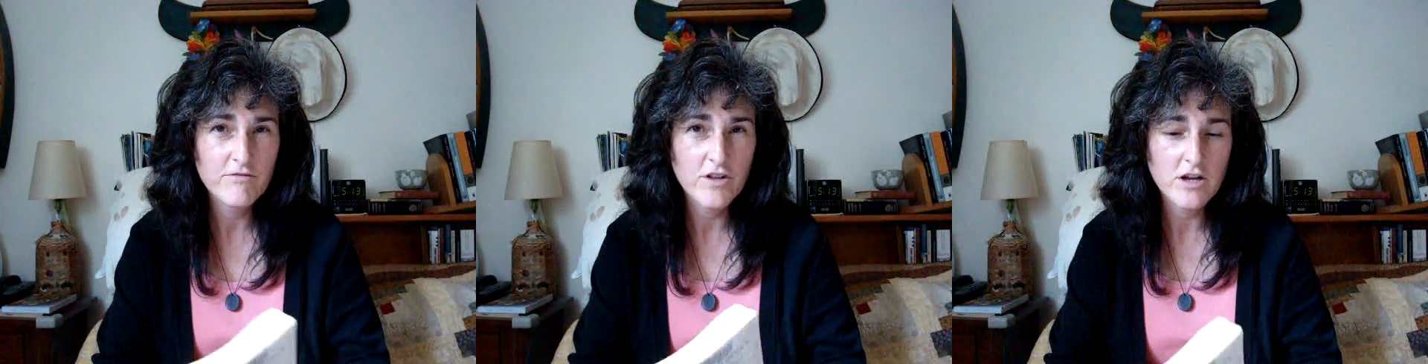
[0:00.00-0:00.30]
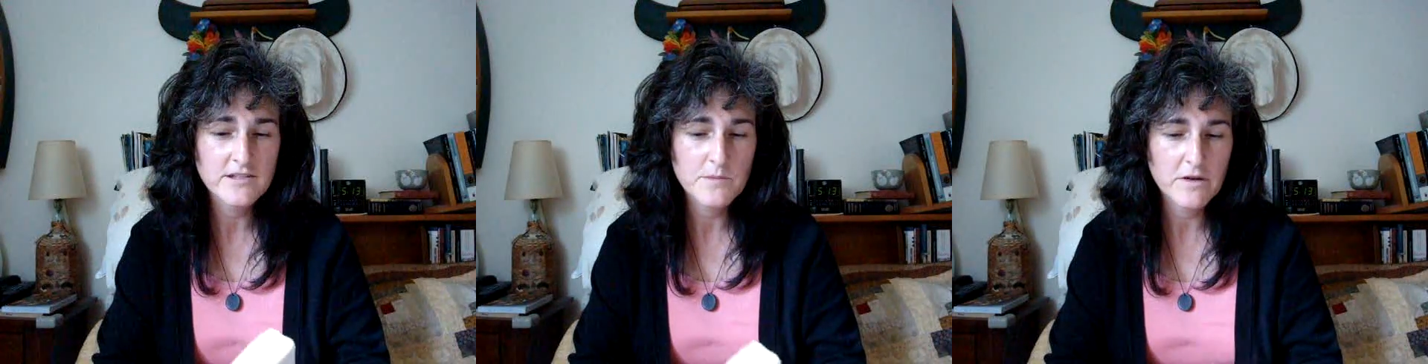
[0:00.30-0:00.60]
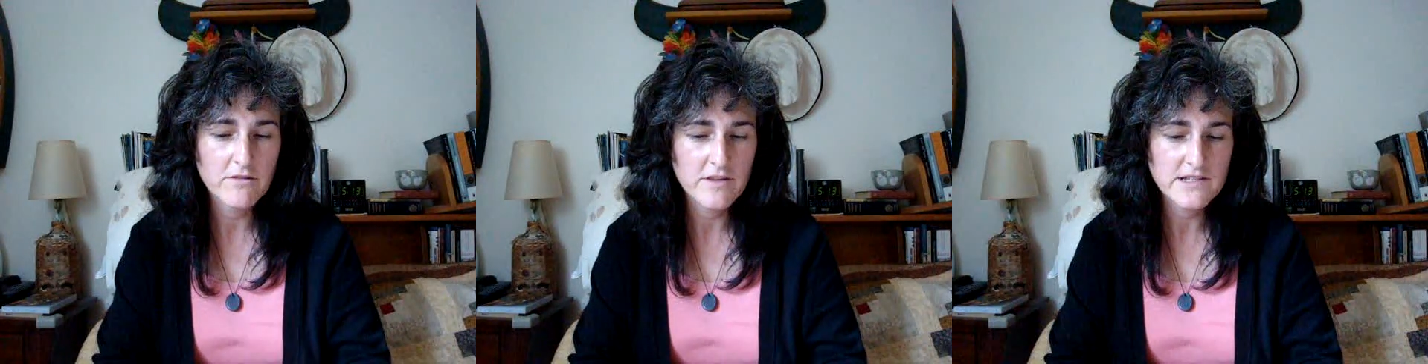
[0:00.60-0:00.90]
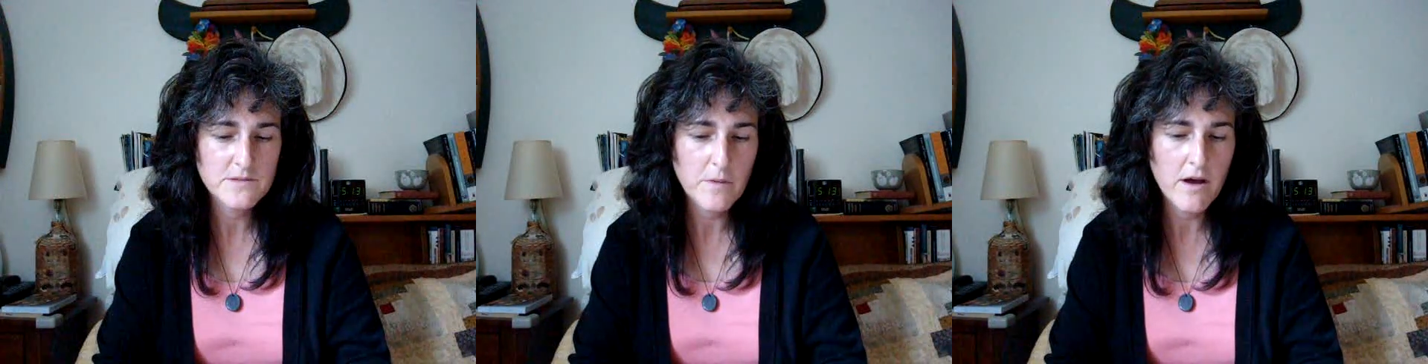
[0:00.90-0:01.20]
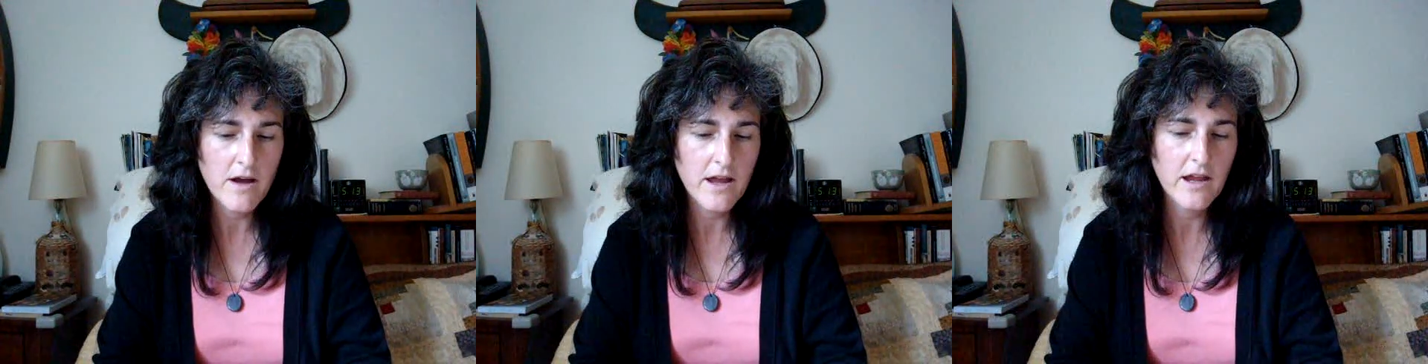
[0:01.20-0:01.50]
vlogs about this
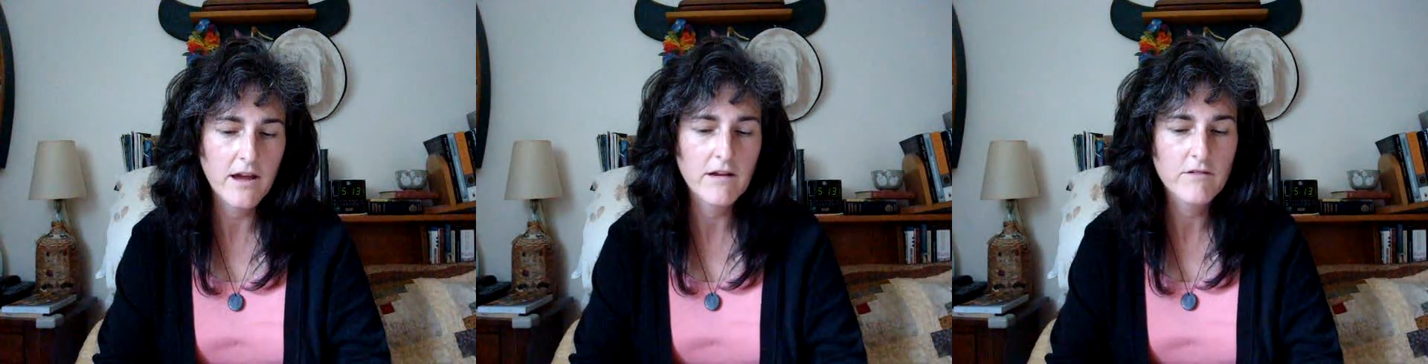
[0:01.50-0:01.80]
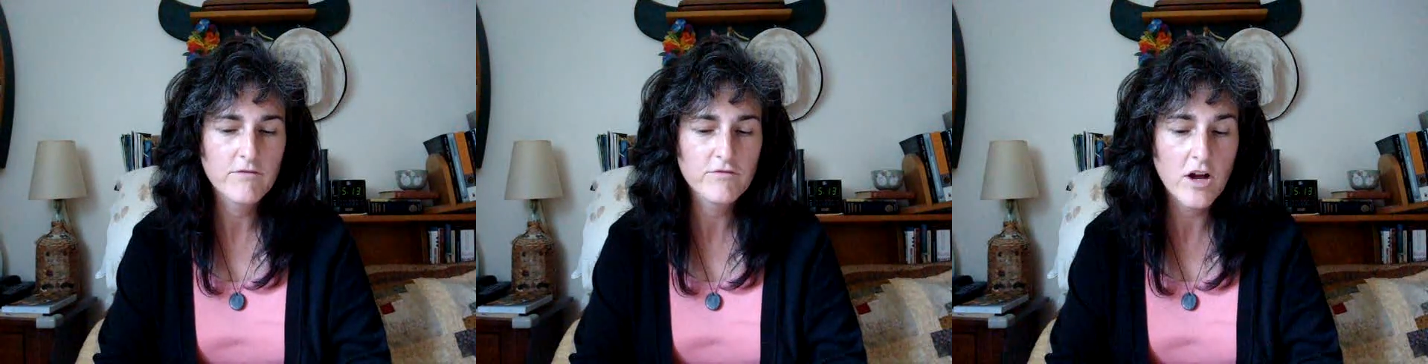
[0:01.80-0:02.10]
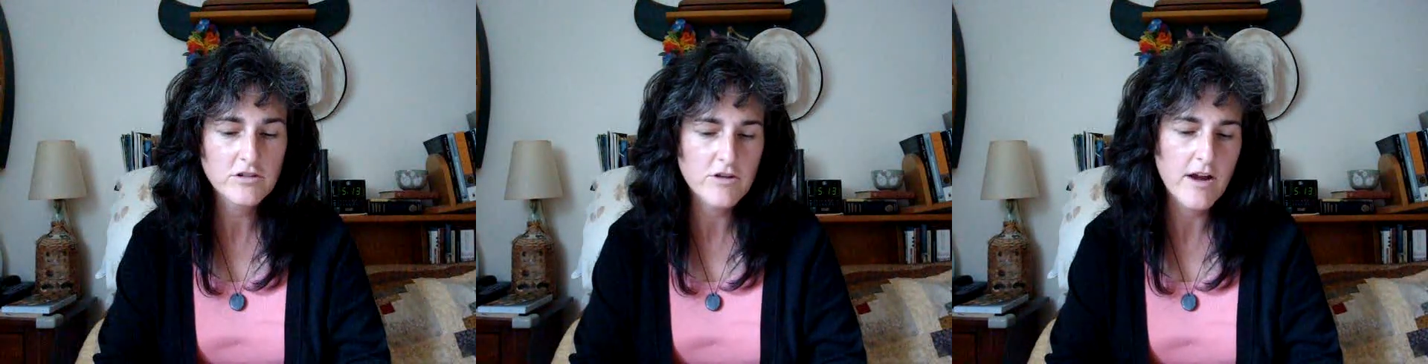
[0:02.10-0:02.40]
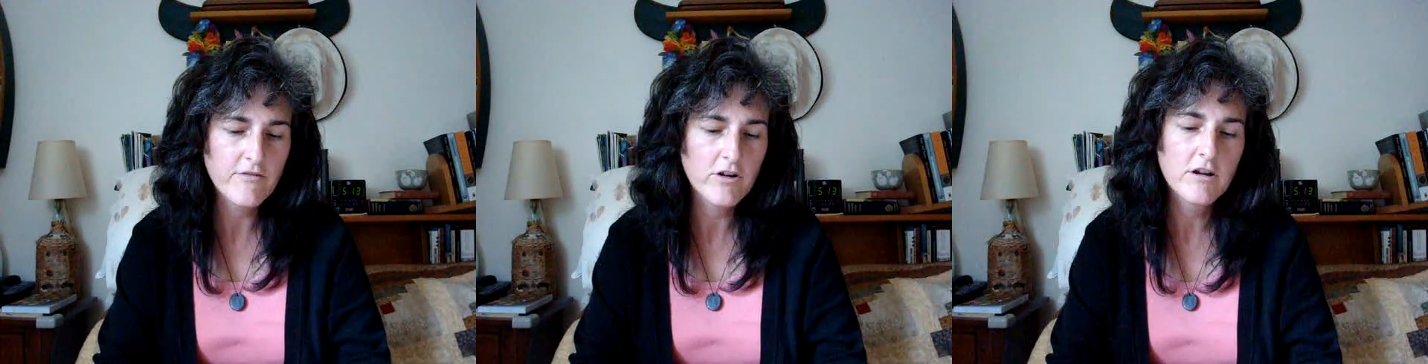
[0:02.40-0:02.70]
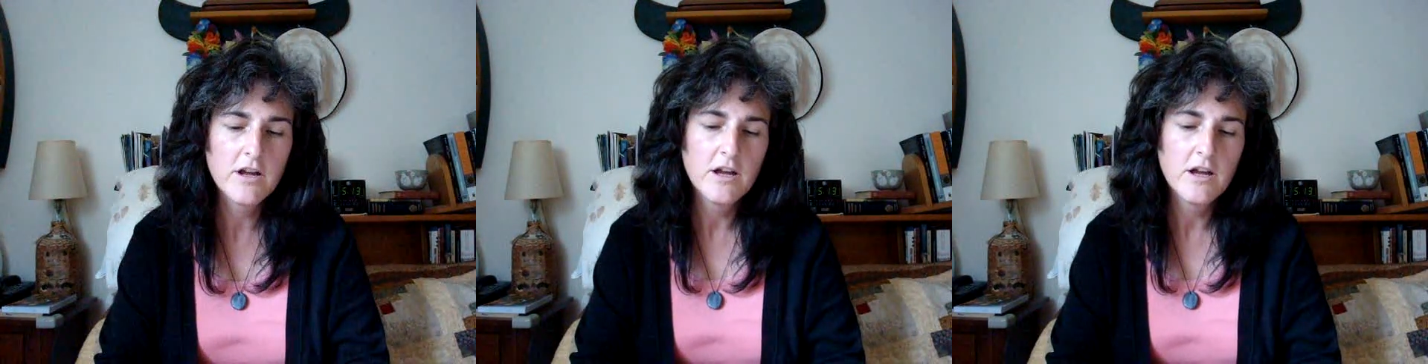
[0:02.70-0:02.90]
by Vlogdriver.